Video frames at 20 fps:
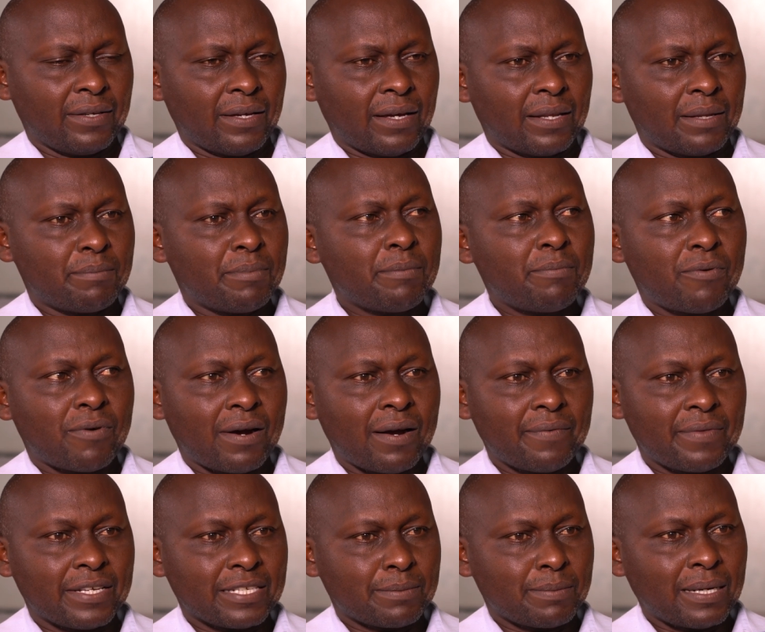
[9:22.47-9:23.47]
and people
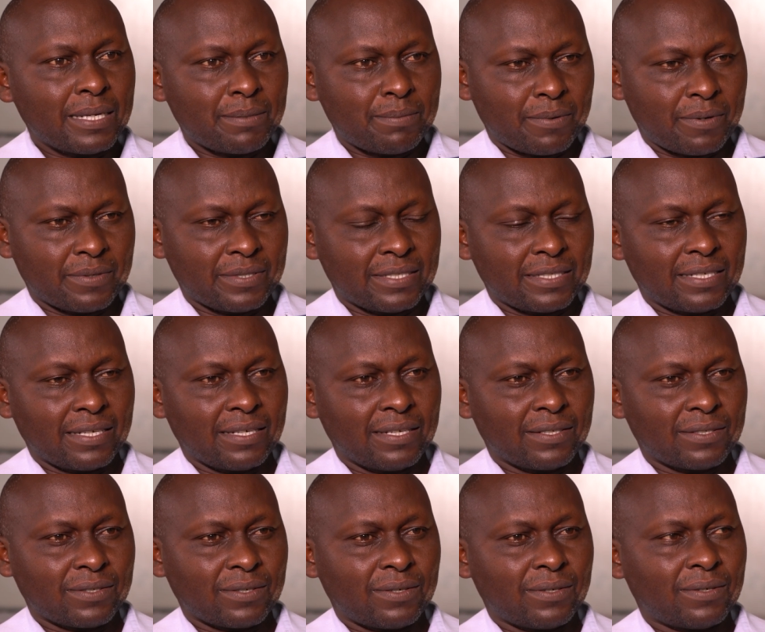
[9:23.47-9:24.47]
have the smartphones.
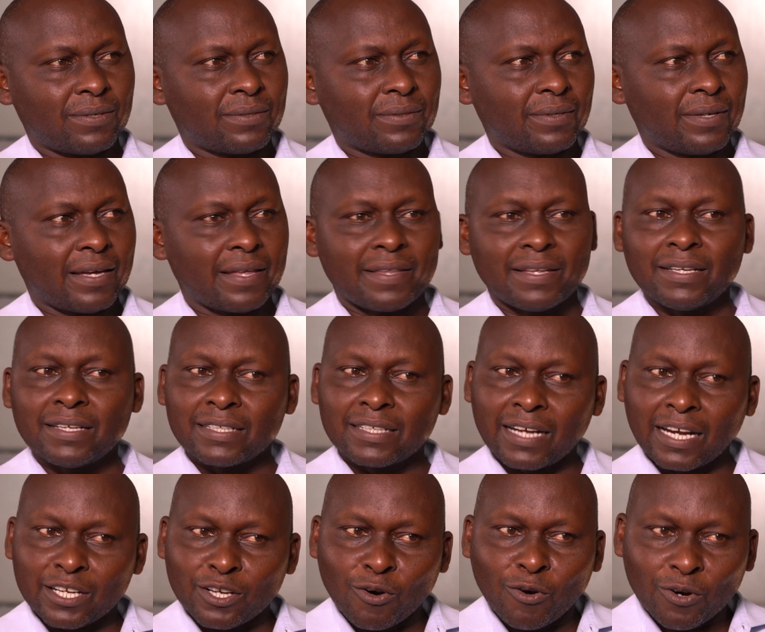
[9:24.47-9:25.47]
So I think it
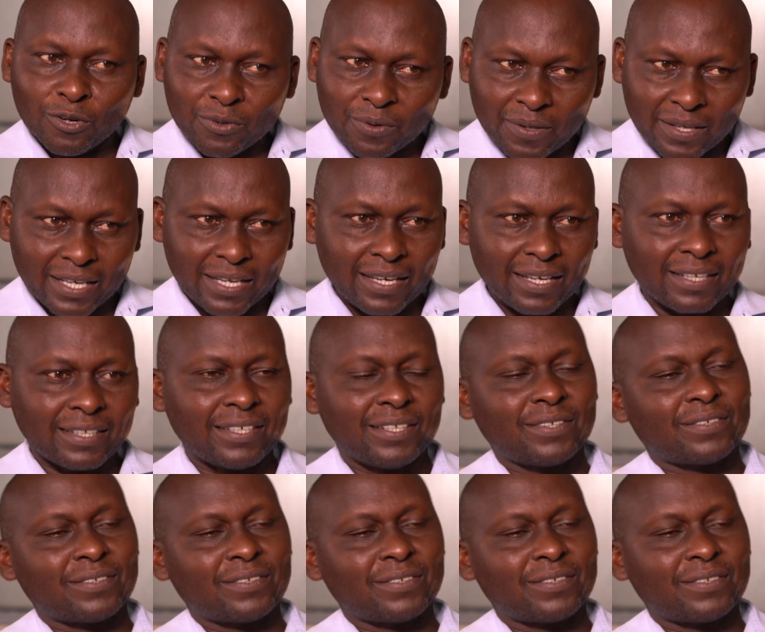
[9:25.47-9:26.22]
can go to the